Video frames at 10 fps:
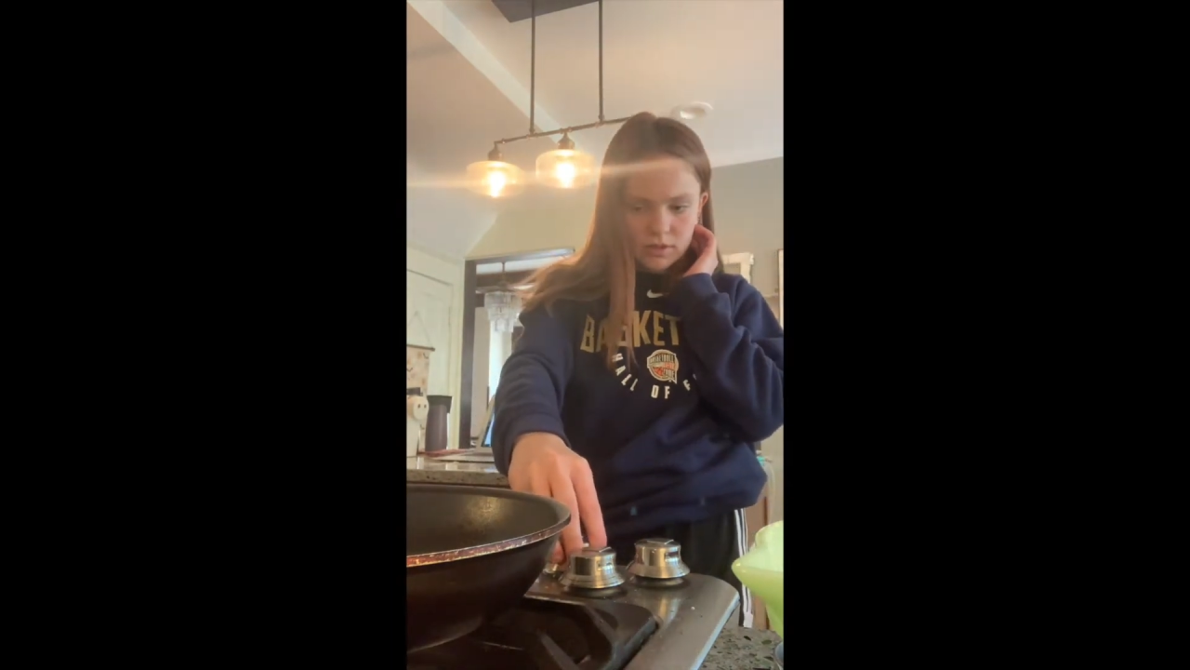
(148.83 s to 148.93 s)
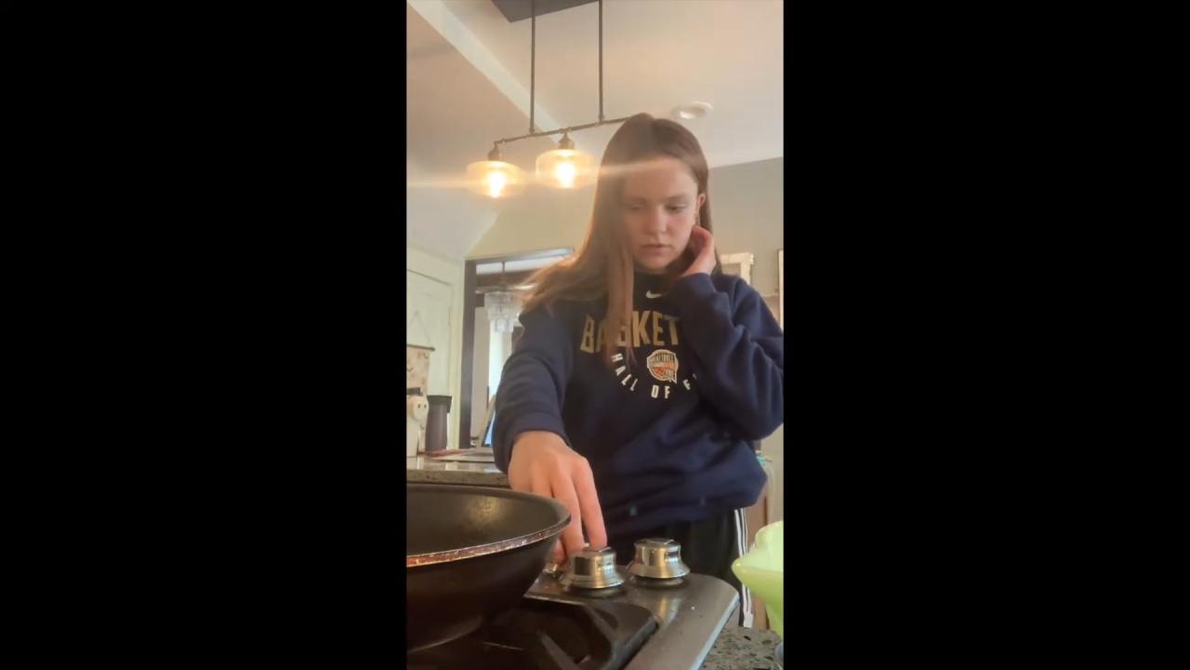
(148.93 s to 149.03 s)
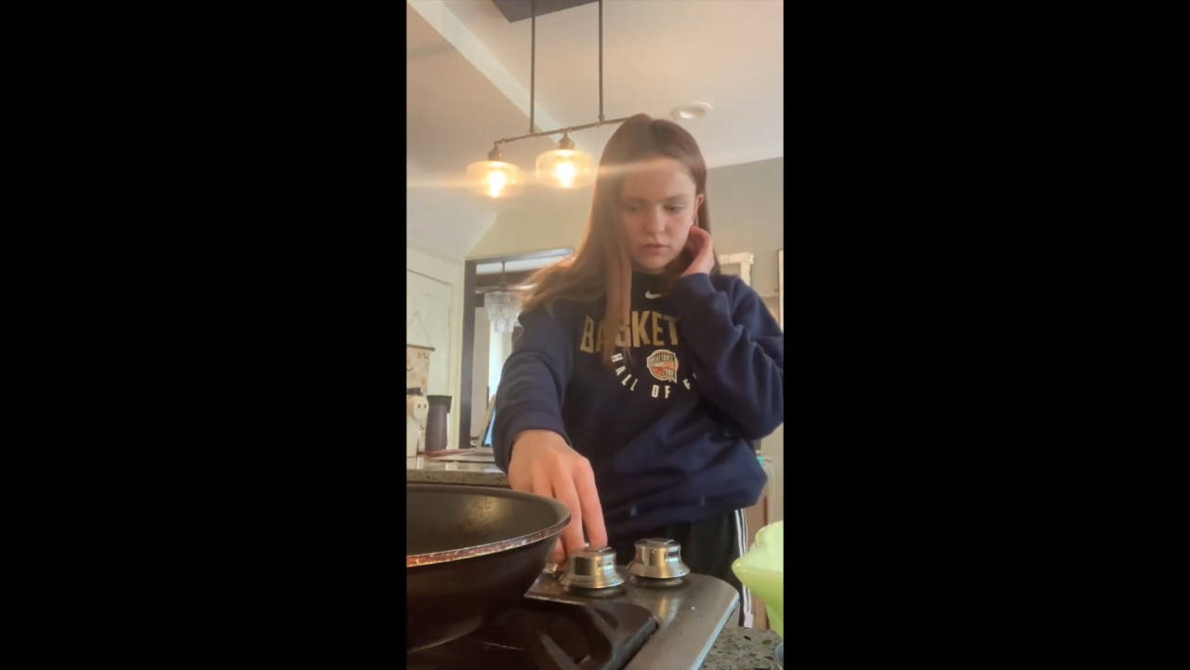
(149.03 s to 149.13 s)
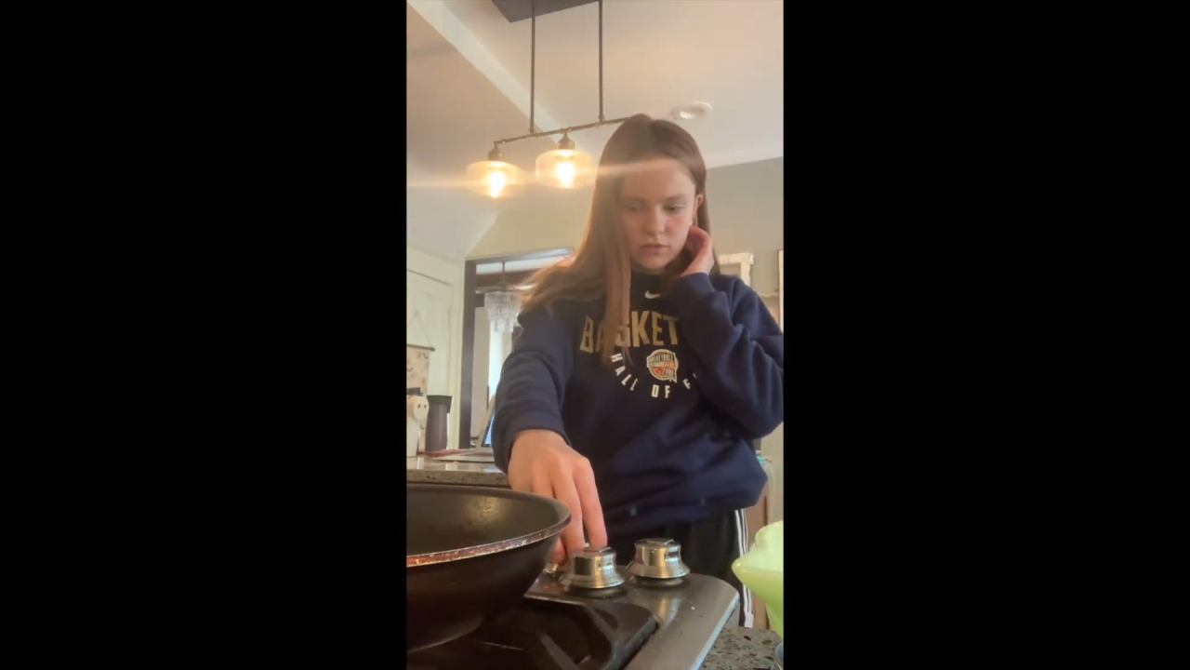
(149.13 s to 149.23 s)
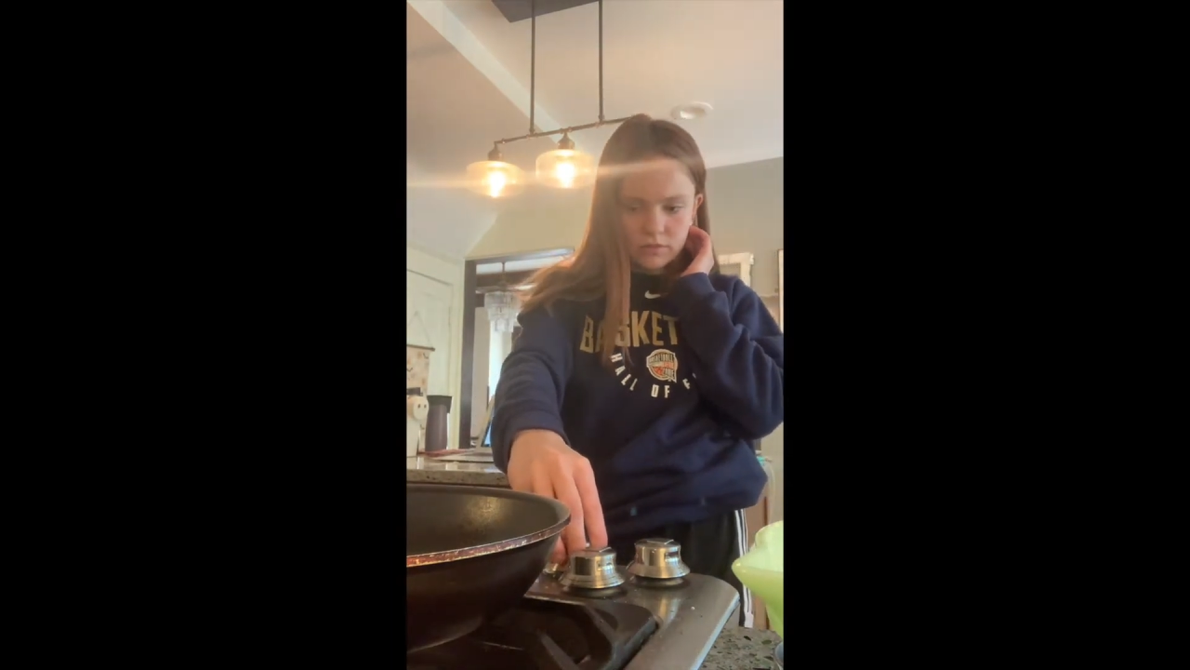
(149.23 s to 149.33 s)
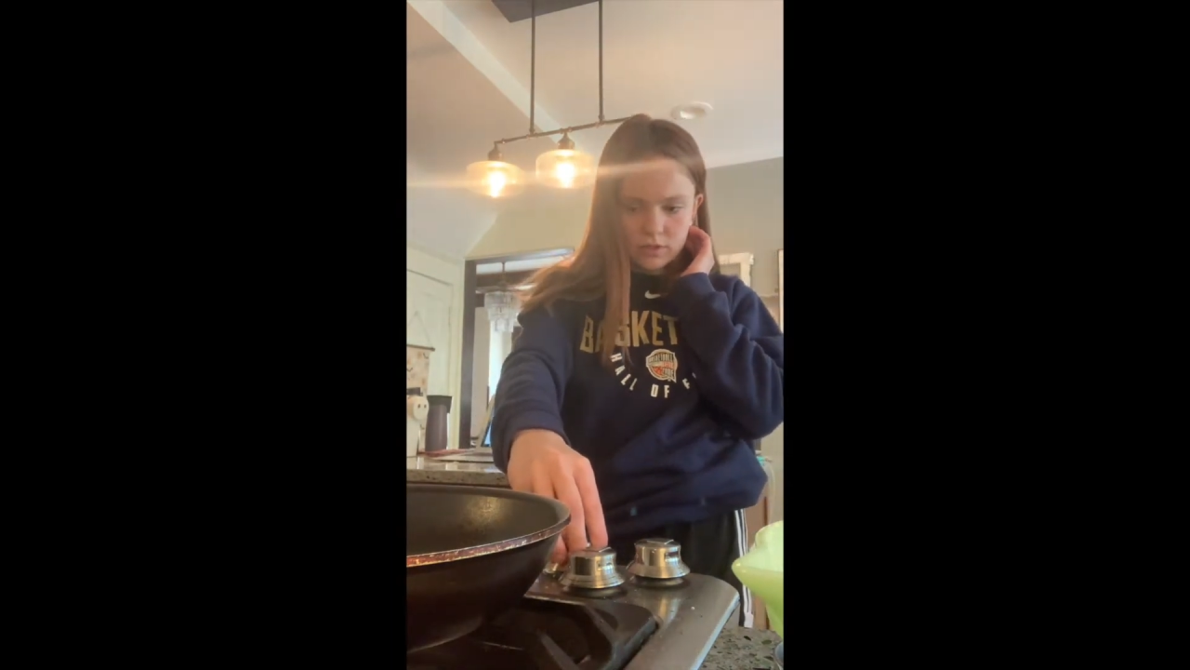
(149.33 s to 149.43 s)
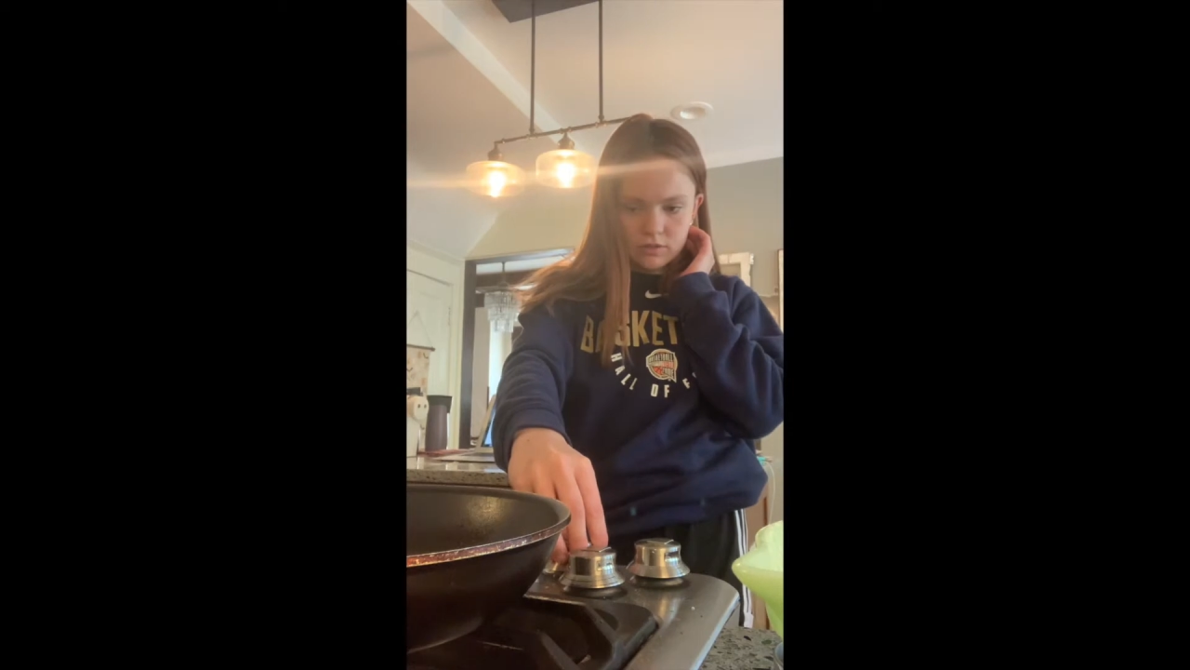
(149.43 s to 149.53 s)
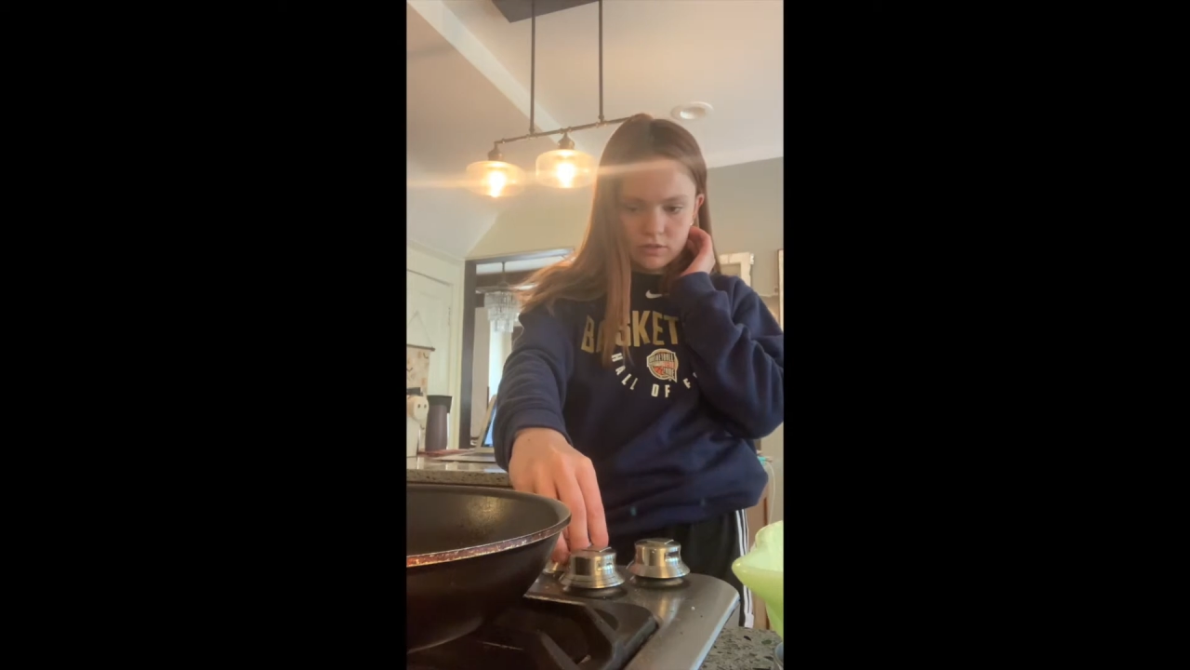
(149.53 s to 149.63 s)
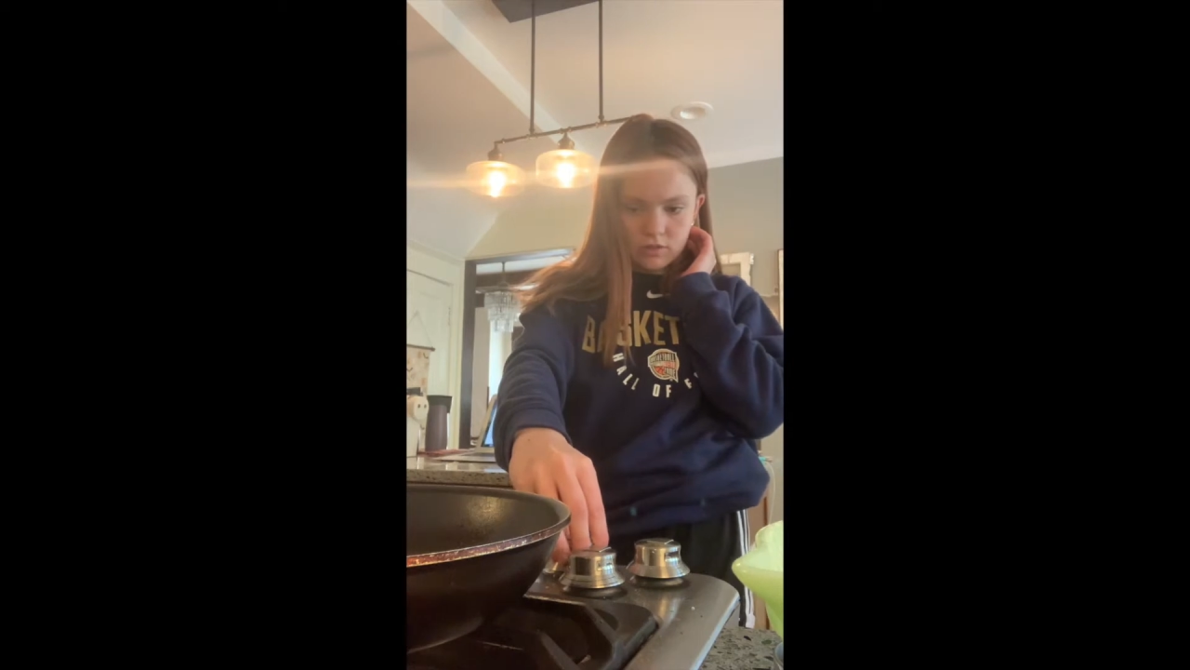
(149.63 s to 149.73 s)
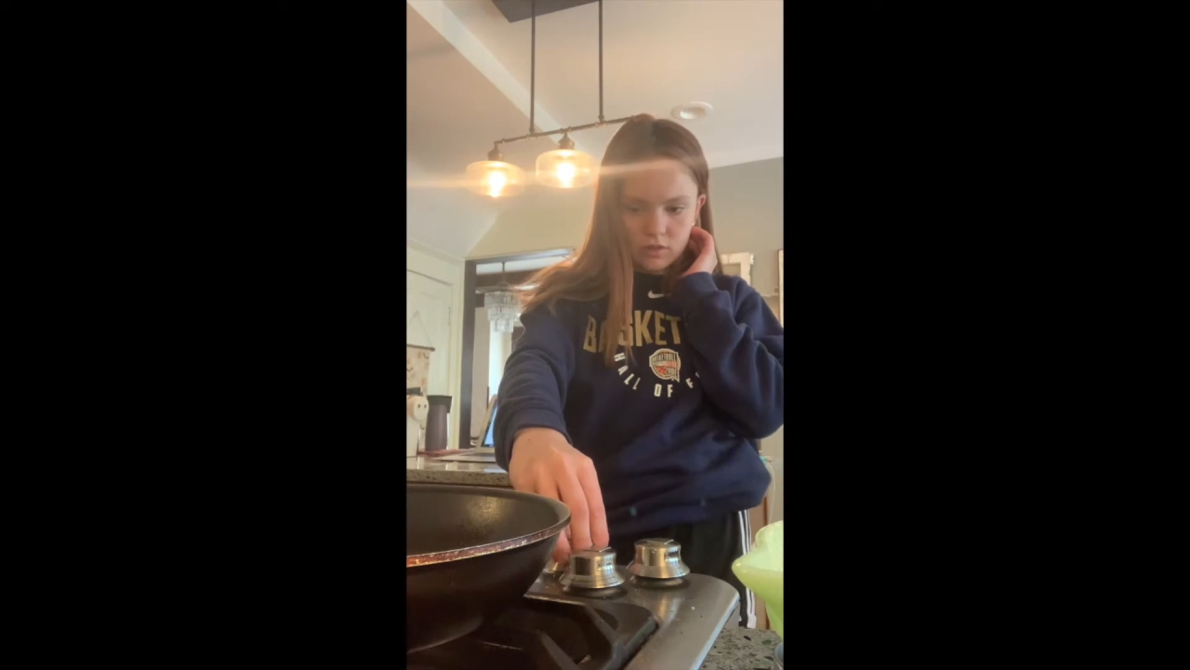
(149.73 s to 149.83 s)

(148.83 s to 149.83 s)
stove doesn't